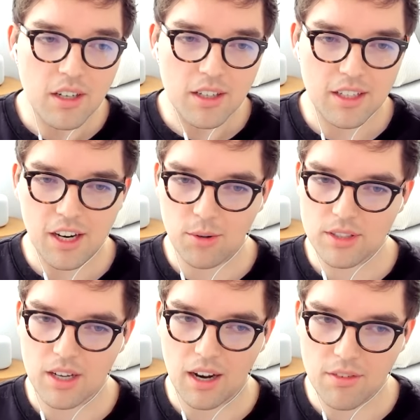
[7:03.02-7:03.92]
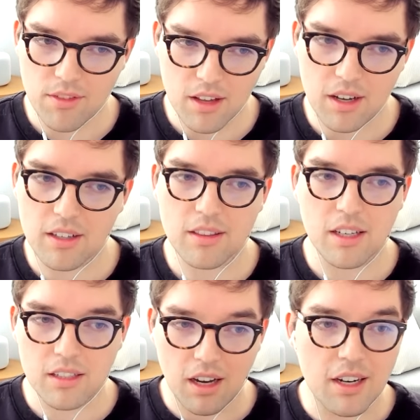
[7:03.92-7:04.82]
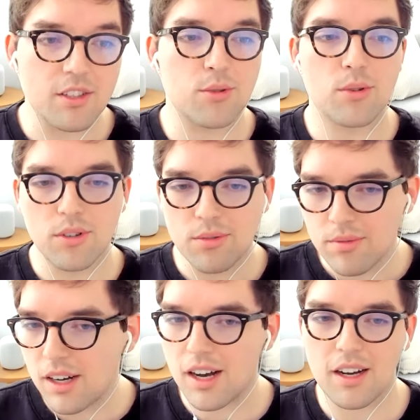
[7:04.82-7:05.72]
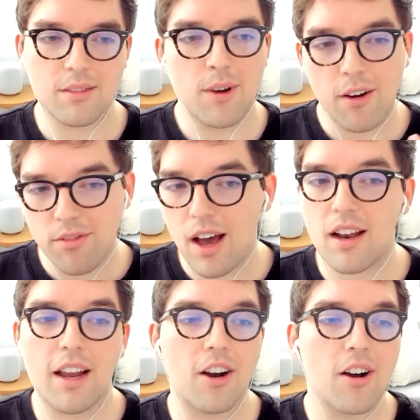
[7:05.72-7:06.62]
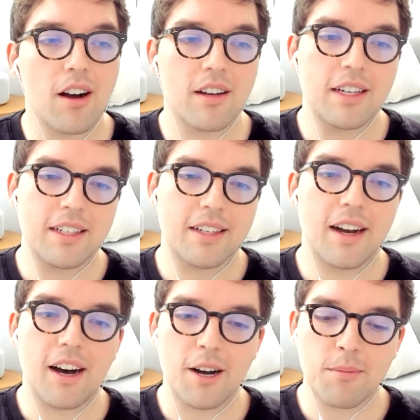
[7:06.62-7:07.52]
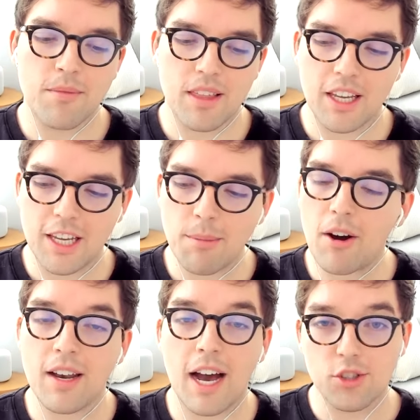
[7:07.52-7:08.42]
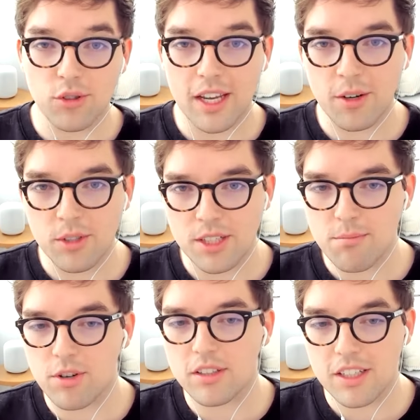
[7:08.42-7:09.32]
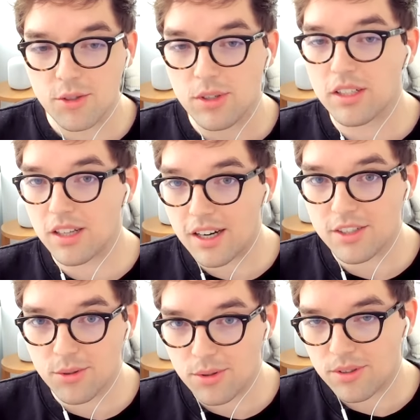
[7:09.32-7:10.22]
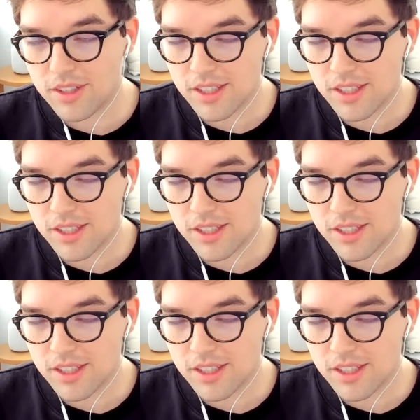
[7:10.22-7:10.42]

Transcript: was kind of the design tool of that era, thinking about natural language inputs into a design tool.